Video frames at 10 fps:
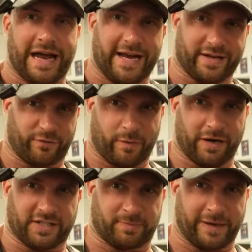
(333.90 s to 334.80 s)
Ed and for
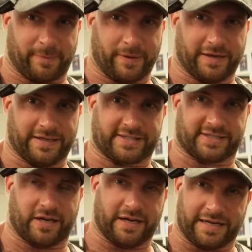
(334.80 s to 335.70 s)
most people, it's
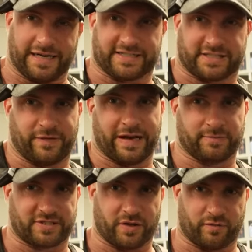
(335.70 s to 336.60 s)
slightly less
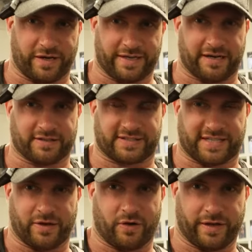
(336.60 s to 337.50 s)
developed on the rear
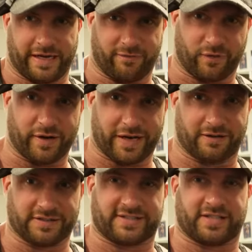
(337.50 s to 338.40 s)
delts than on the front
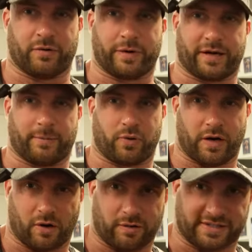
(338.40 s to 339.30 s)
delts. So we're gonna
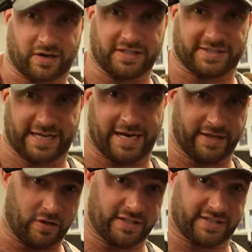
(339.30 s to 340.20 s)
prioritize that
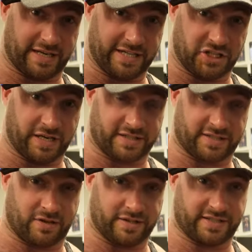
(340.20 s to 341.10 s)
in the isolation
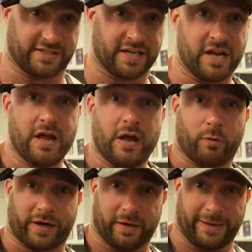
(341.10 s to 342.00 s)
exercises.
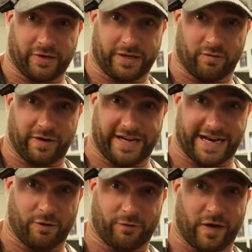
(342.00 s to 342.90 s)
We're gonna be doing the rear
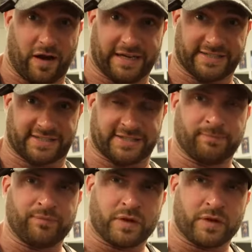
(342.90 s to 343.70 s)
delt flies,